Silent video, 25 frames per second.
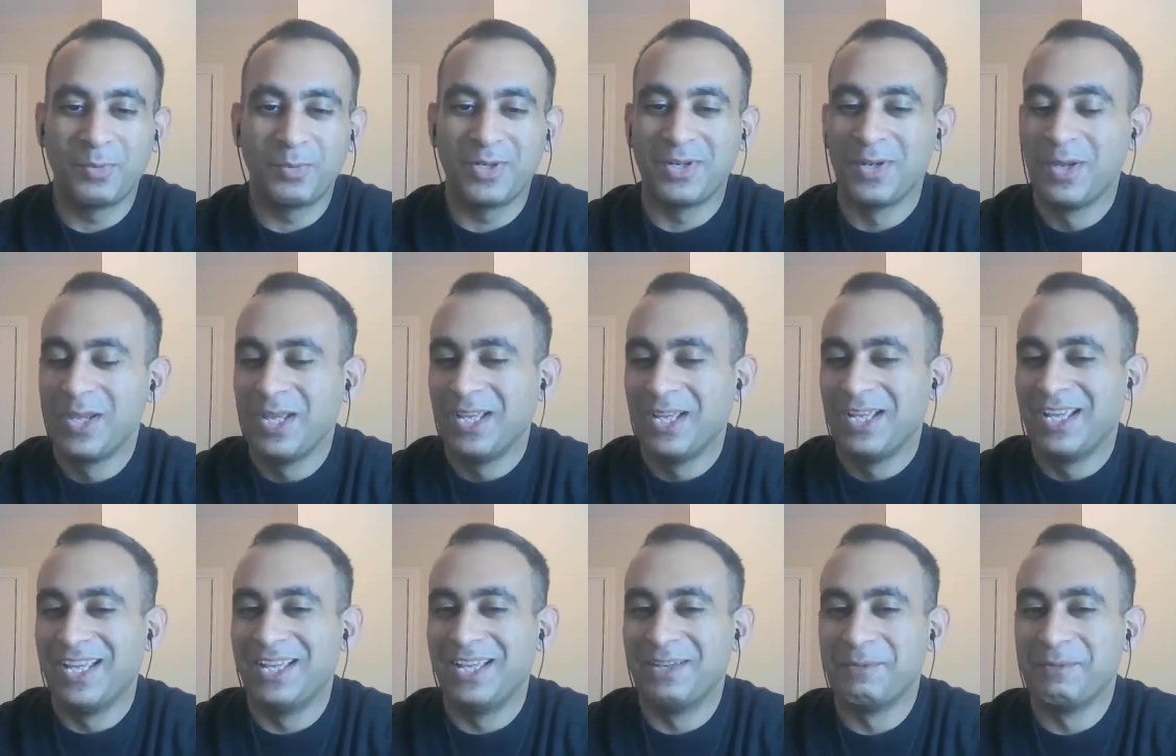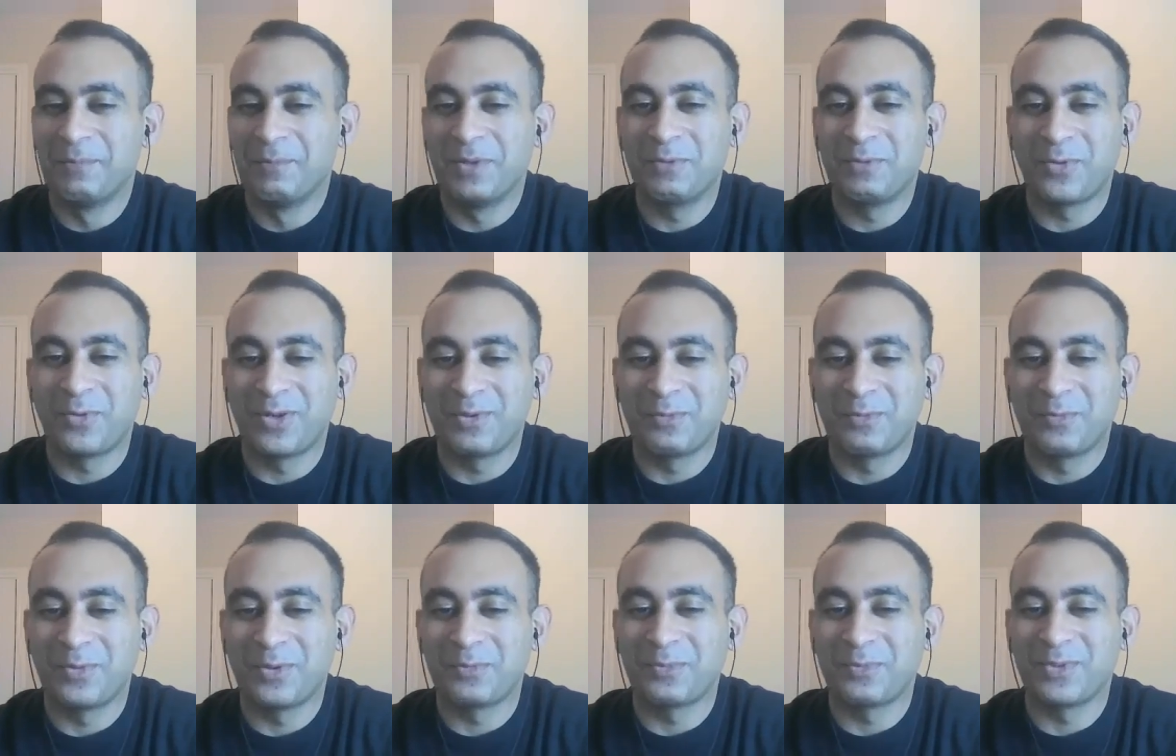But but what
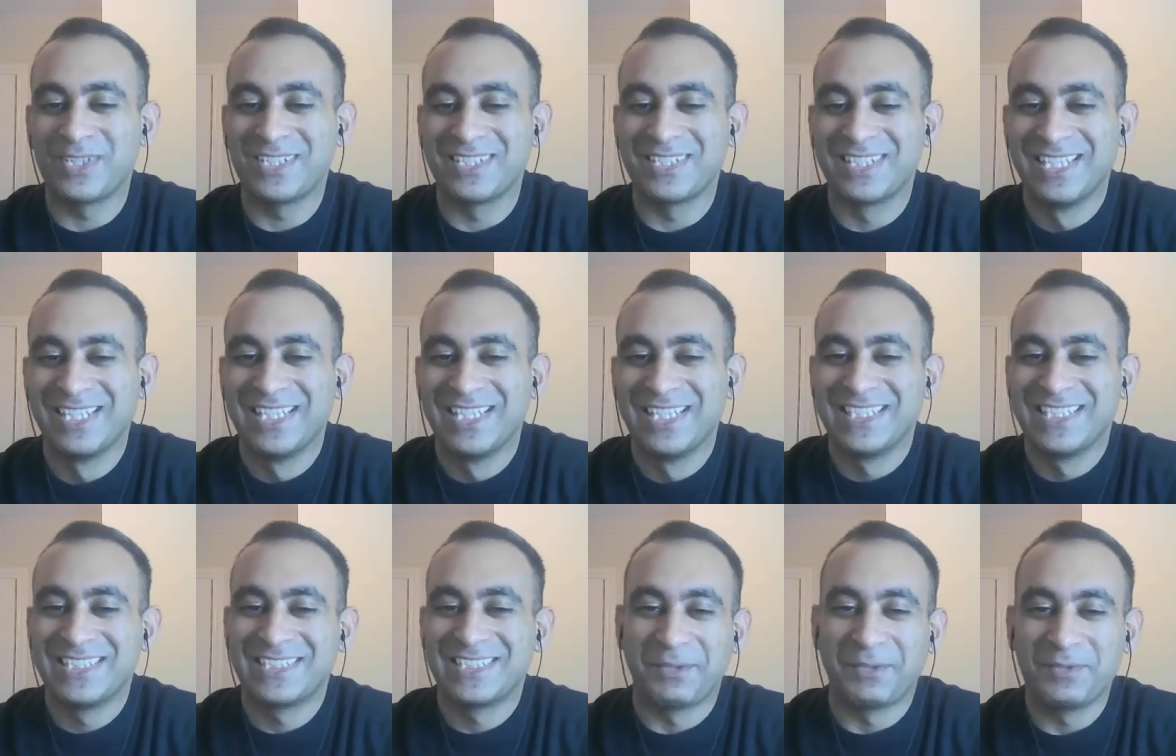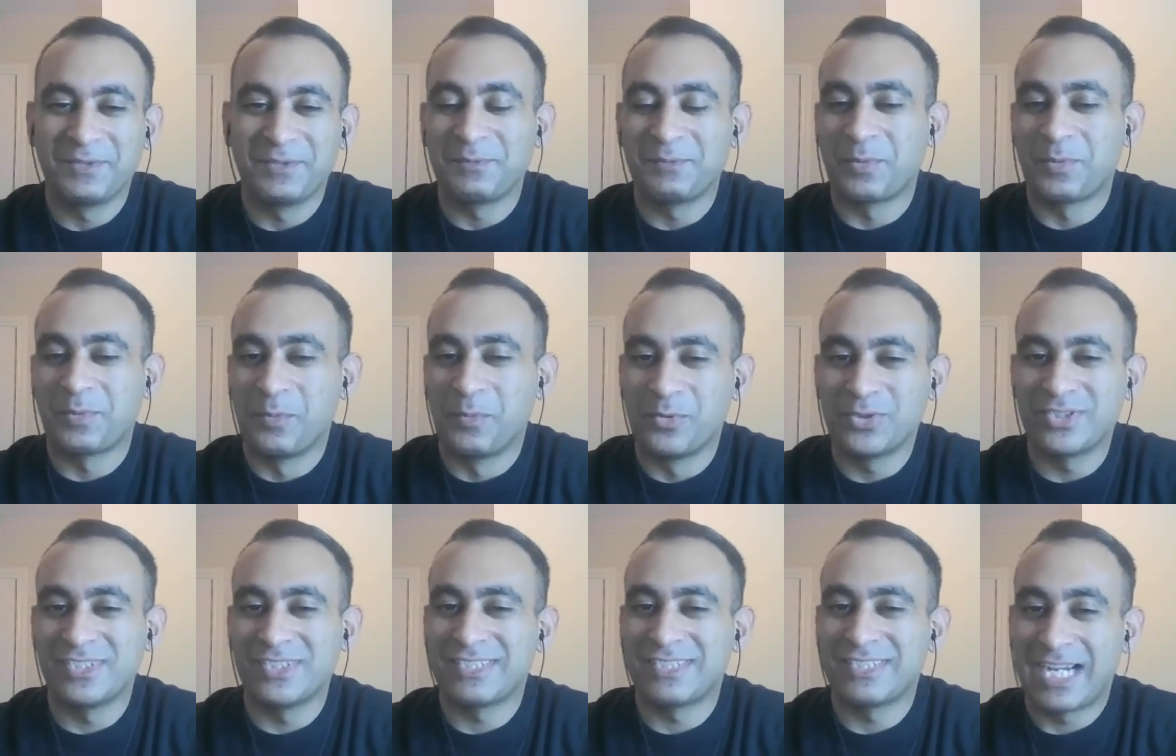were some of the
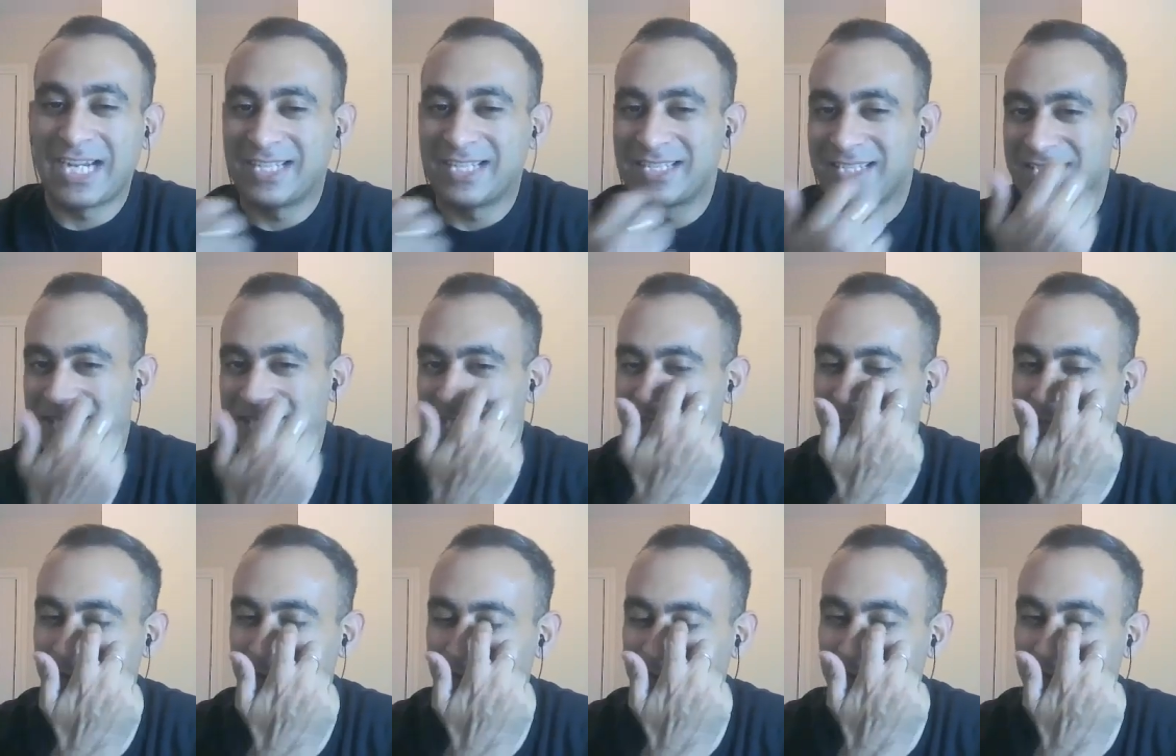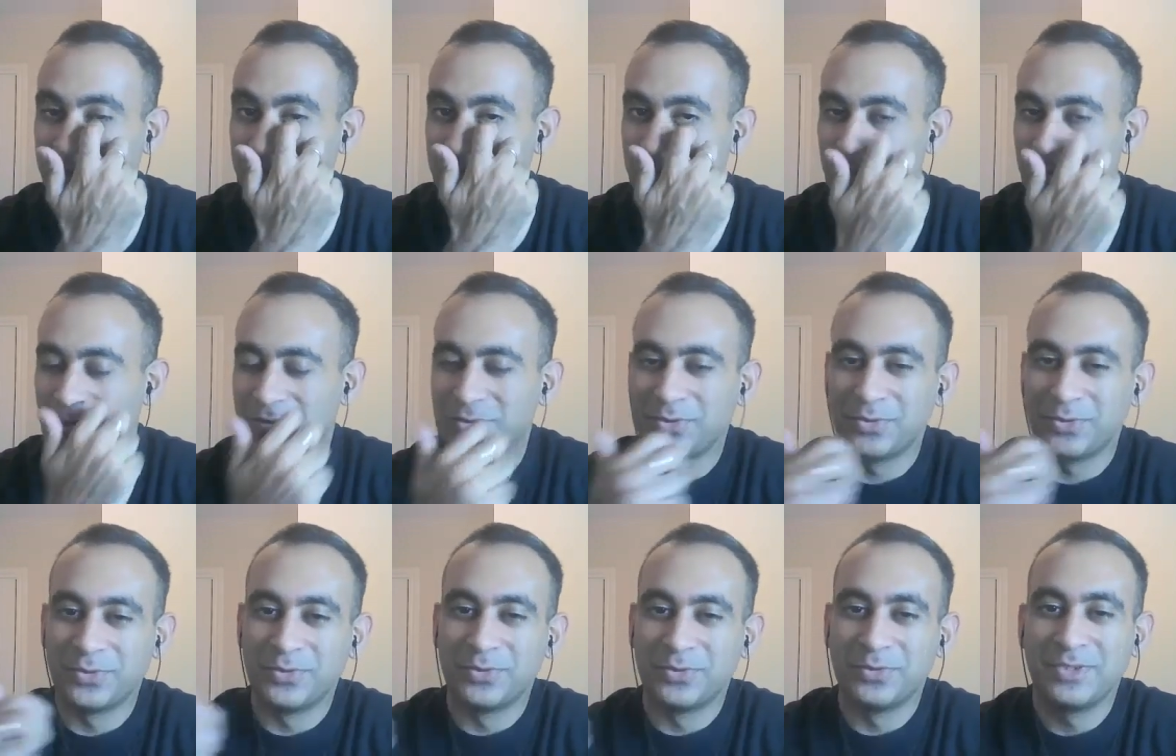promotional strategies you took
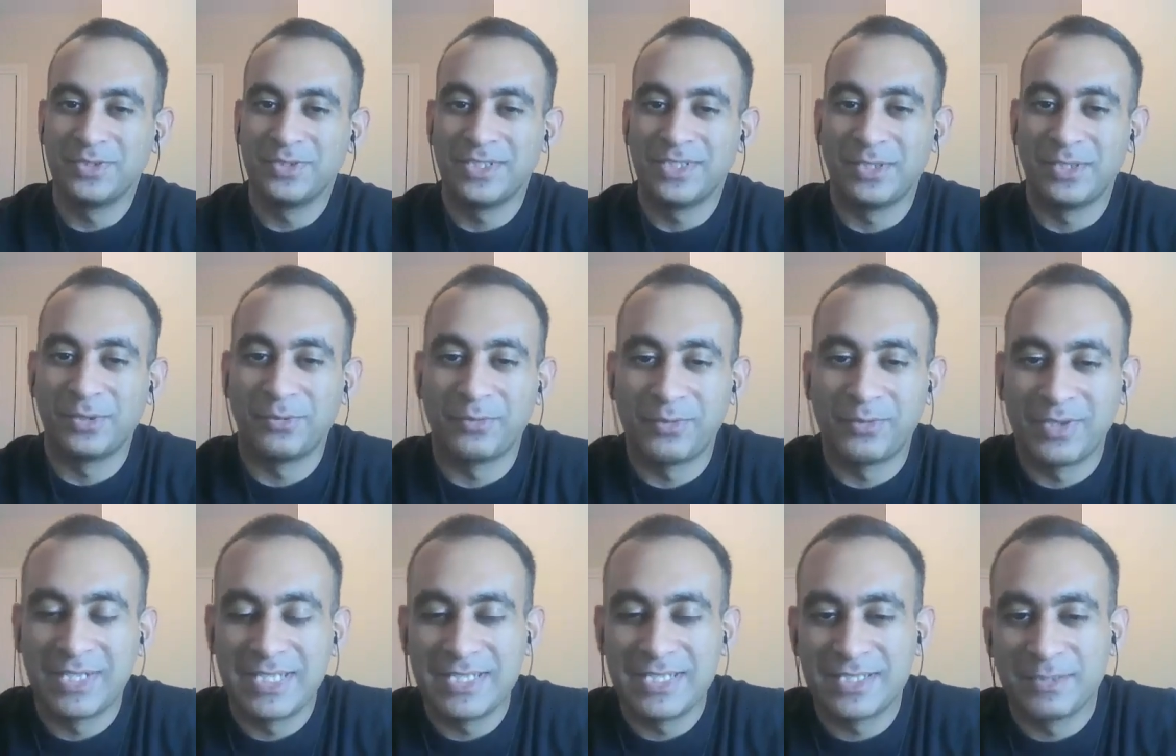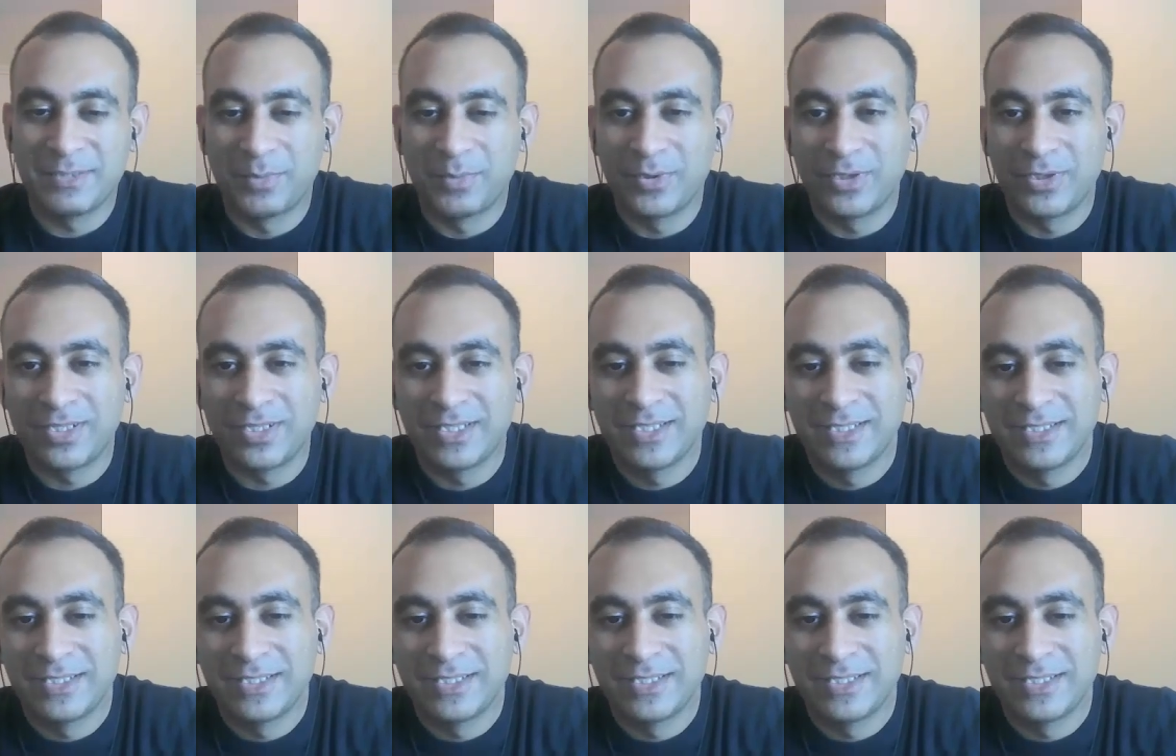to release the book?